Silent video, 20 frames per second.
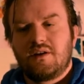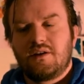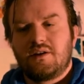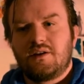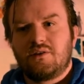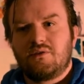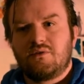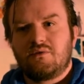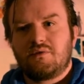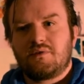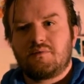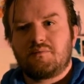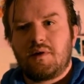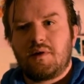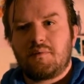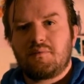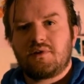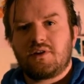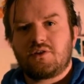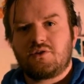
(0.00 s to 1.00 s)
you know,
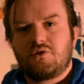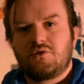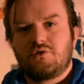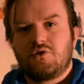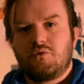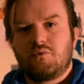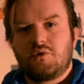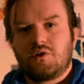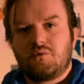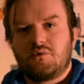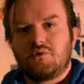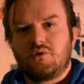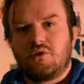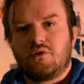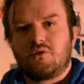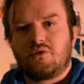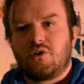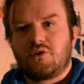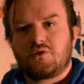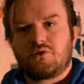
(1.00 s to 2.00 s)
people that you knew when you were
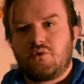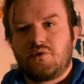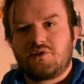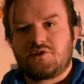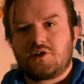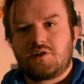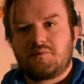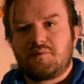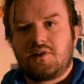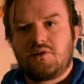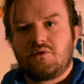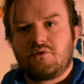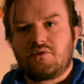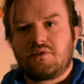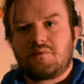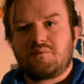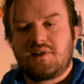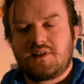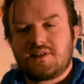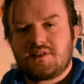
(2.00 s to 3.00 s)
young aren't always going to be there. The
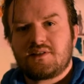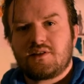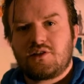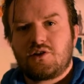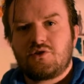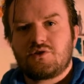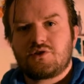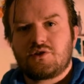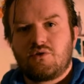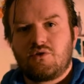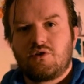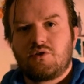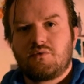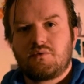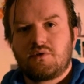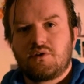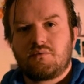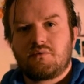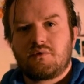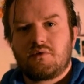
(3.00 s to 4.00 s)
places that you used to go to
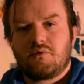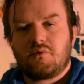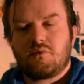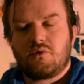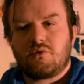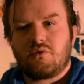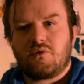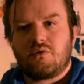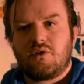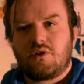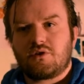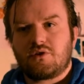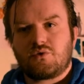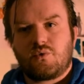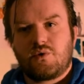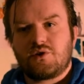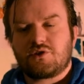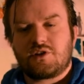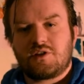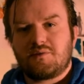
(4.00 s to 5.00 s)
when you were younger aren't
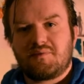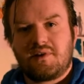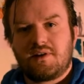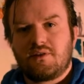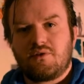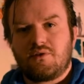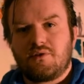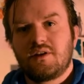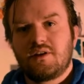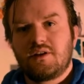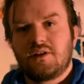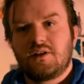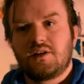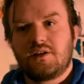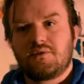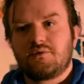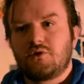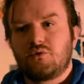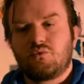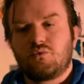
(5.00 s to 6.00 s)
always going to be there. You
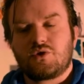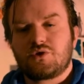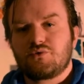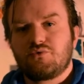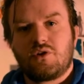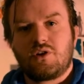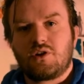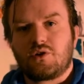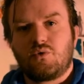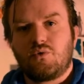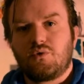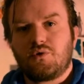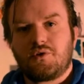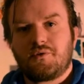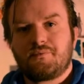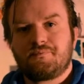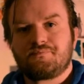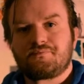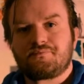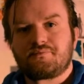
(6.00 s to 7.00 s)
never know what's around the corner.
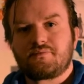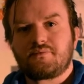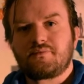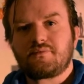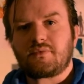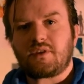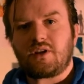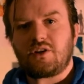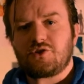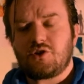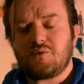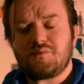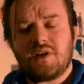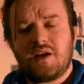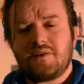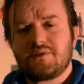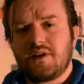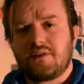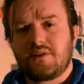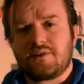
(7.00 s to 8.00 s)

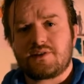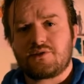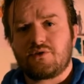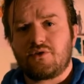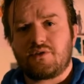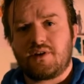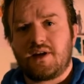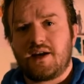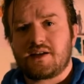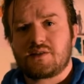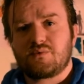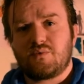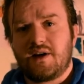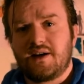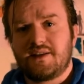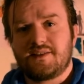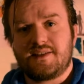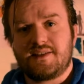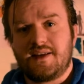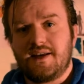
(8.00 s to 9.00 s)
Sometimes you have to start at X, Y,
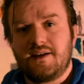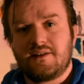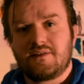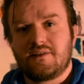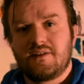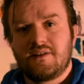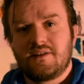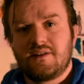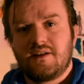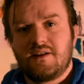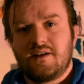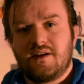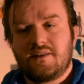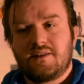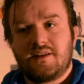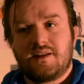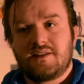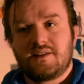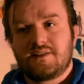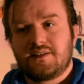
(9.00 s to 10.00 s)
and Z,
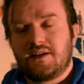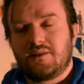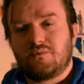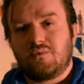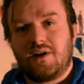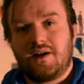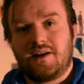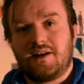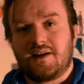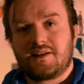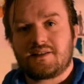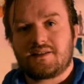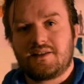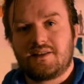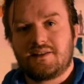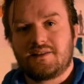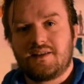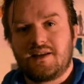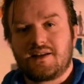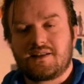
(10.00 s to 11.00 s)
and then Z, Y, and X, and
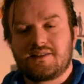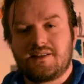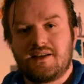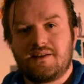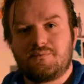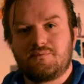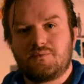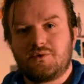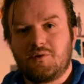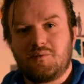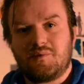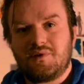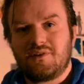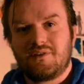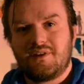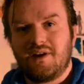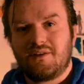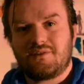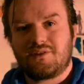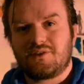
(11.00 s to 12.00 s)
then X, Z, W.
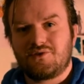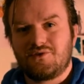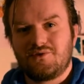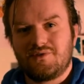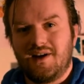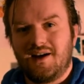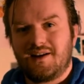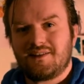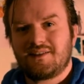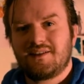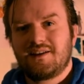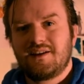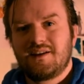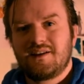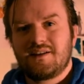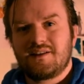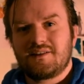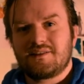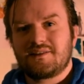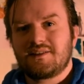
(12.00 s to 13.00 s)
You have to do that
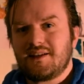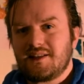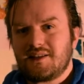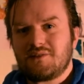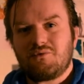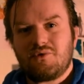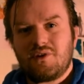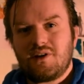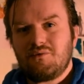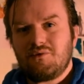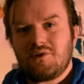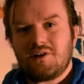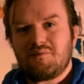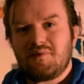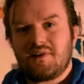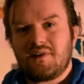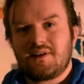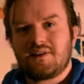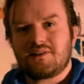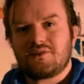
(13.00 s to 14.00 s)
to get to where you want to
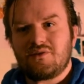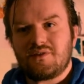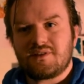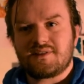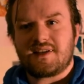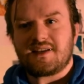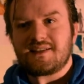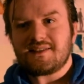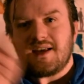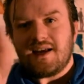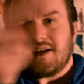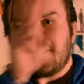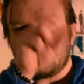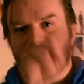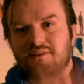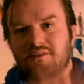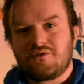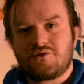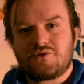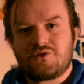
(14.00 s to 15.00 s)
be. It's all
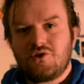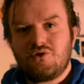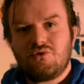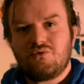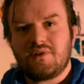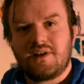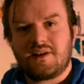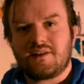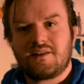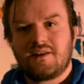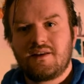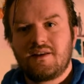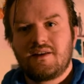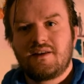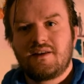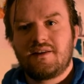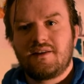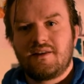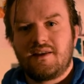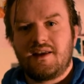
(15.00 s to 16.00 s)
zigzagging. There's no, like,
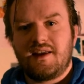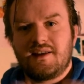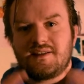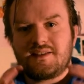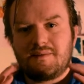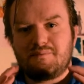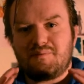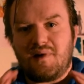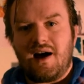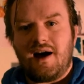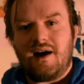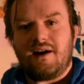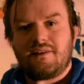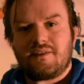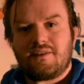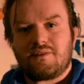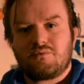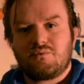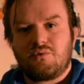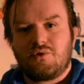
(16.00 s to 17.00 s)
easy
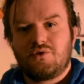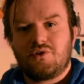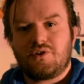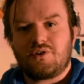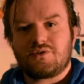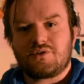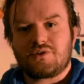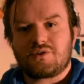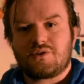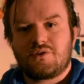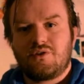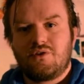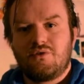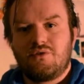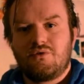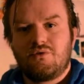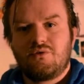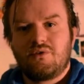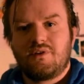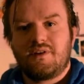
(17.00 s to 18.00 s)
path where you can just
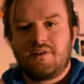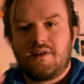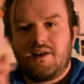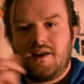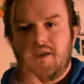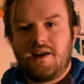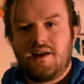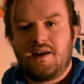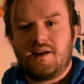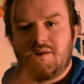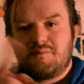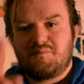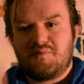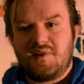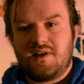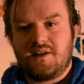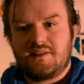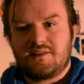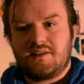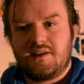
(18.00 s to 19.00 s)
go A,
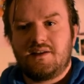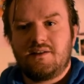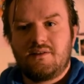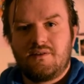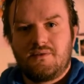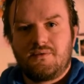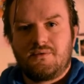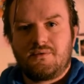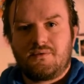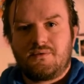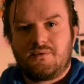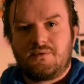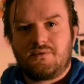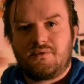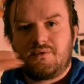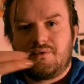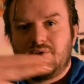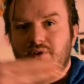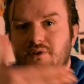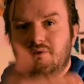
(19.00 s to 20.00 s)
B, C.
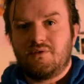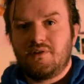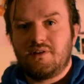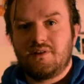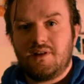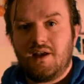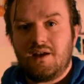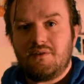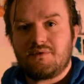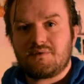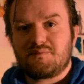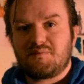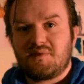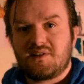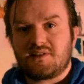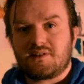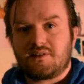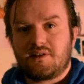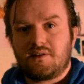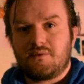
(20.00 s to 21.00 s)
No, life is
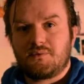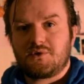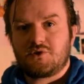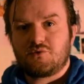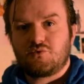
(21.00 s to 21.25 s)
basically